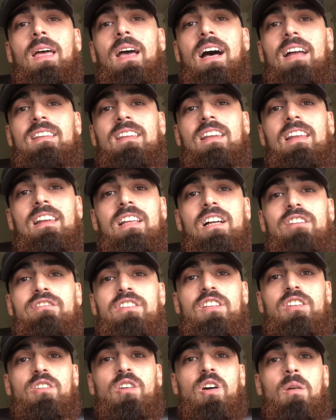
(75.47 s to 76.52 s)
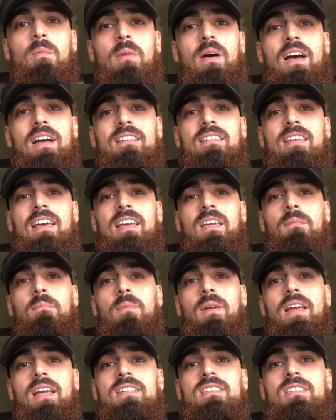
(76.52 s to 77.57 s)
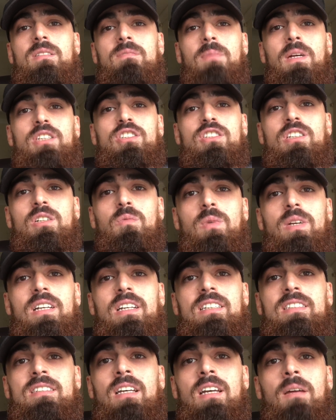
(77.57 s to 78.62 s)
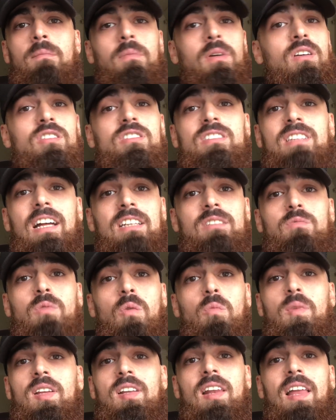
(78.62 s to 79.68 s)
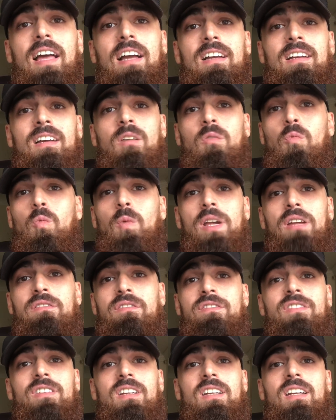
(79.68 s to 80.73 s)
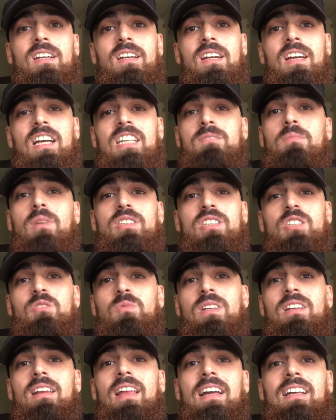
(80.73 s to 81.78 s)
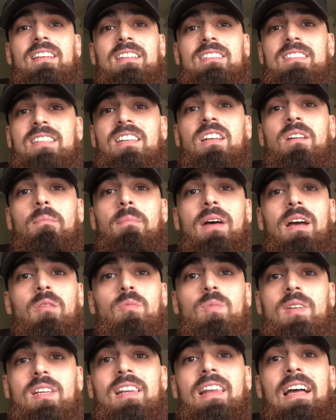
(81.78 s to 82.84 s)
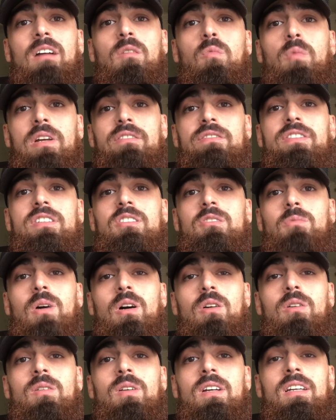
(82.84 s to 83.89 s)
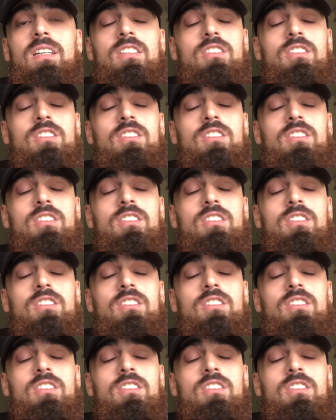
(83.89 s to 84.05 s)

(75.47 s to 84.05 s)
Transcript: I did a little video about attacking players, especially wingers, because that's what we lack, width. As much as we lack a centre-back, we lack width as well.